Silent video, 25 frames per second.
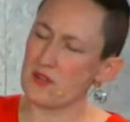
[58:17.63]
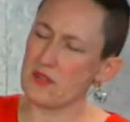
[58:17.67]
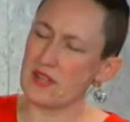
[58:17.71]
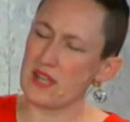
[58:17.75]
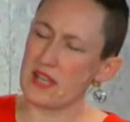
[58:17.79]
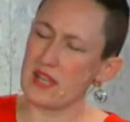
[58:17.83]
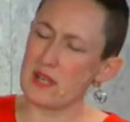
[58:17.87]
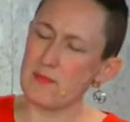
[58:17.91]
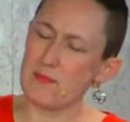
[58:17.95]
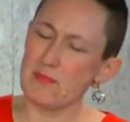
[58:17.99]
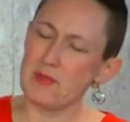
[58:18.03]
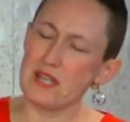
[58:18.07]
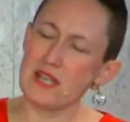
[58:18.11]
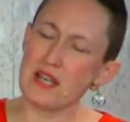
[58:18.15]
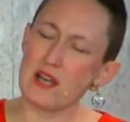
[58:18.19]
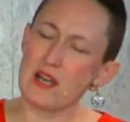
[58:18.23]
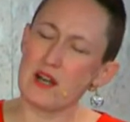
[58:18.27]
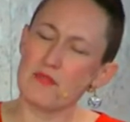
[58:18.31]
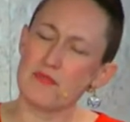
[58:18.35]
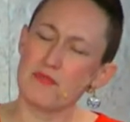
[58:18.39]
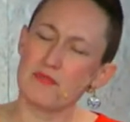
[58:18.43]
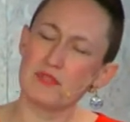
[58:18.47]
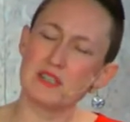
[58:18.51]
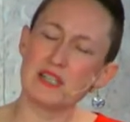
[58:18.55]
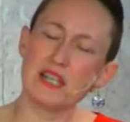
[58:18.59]
they be a
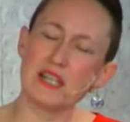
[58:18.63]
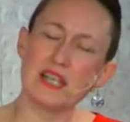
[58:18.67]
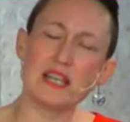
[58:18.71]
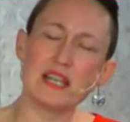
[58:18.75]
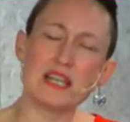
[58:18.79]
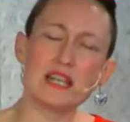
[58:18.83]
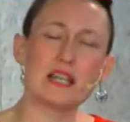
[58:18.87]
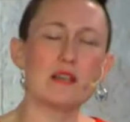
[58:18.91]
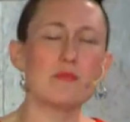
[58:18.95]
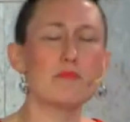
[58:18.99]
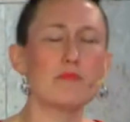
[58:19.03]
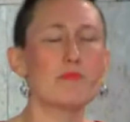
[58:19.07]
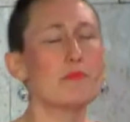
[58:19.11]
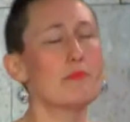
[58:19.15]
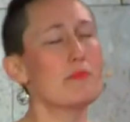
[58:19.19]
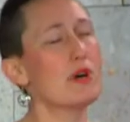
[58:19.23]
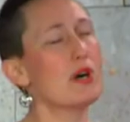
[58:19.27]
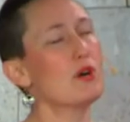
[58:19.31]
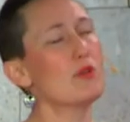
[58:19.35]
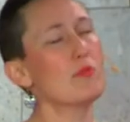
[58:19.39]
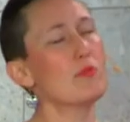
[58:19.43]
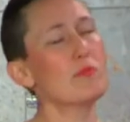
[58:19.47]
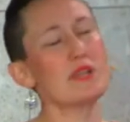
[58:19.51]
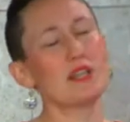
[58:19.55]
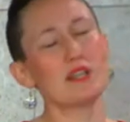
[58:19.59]
fleeting
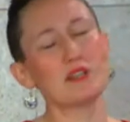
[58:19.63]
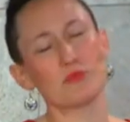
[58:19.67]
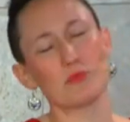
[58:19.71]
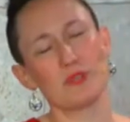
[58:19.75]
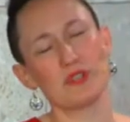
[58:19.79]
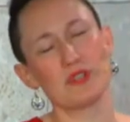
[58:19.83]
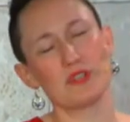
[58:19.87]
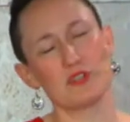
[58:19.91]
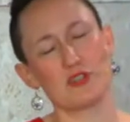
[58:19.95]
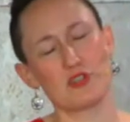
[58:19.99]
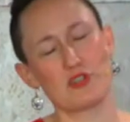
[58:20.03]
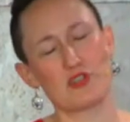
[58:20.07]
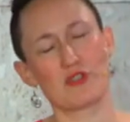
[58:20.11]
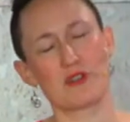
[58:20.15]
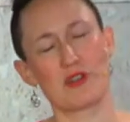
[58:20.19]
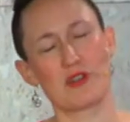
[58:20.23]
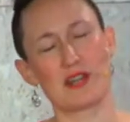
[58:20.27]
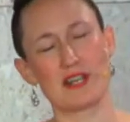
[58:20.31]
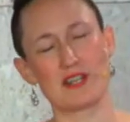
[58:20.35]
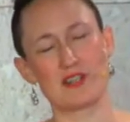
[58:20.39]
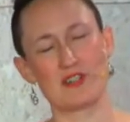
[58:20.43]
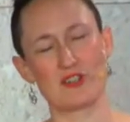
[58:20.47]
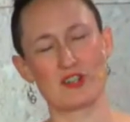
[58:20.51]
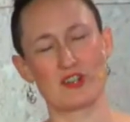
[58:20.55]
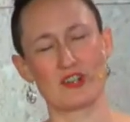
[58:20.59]
moment with a
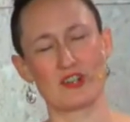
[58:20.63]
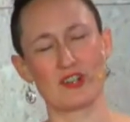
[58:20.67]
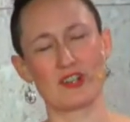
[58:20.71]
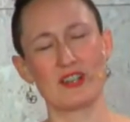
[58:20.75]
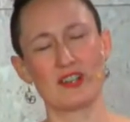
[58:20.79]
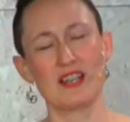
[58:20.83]
stranger,